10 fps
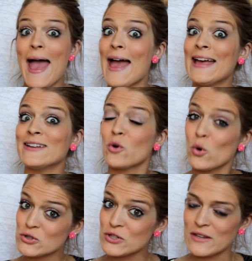and
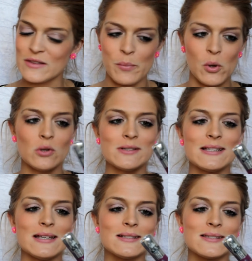also in the bolds
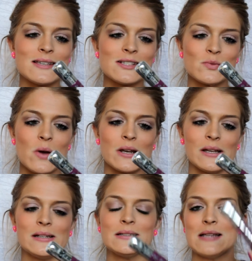is this one,
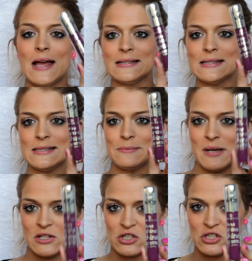and it's, as I
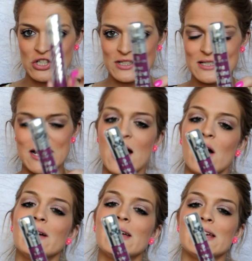mentioned just now,